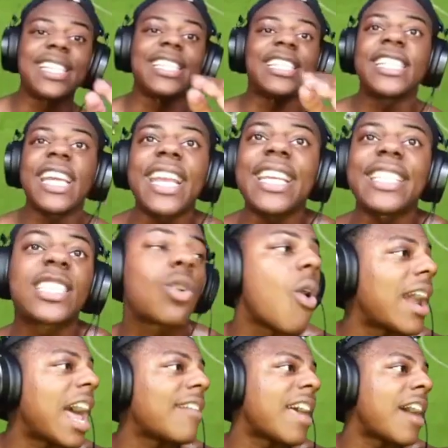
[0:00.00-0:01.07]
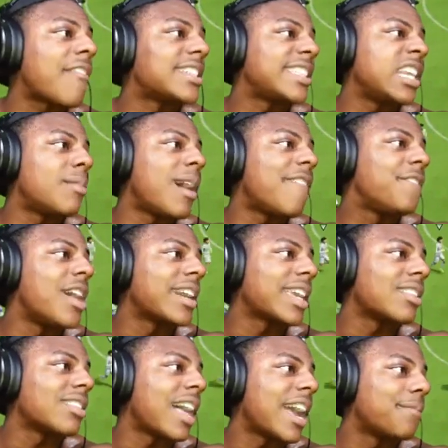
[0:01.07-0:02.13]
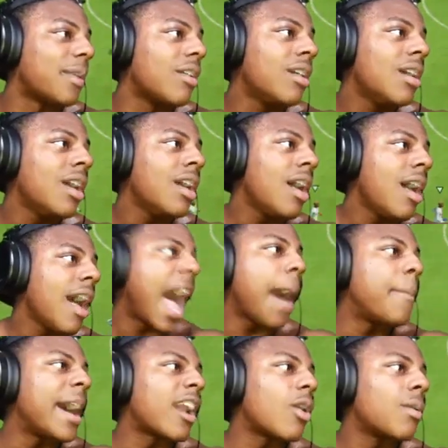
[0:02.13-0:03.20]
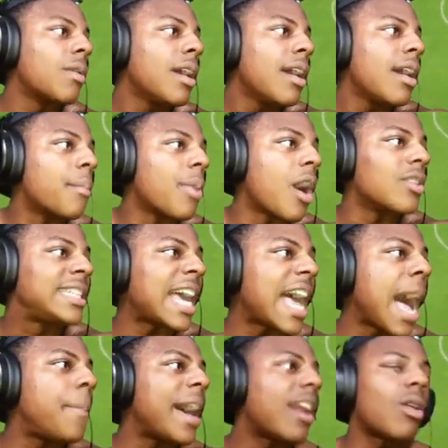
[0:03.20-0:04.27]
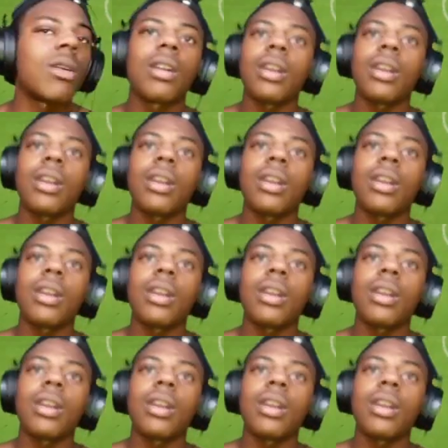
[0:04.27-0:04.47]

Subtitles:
is the shittiest squad I've ever seen in my fucking life, bro. I better, bro, chat, I better.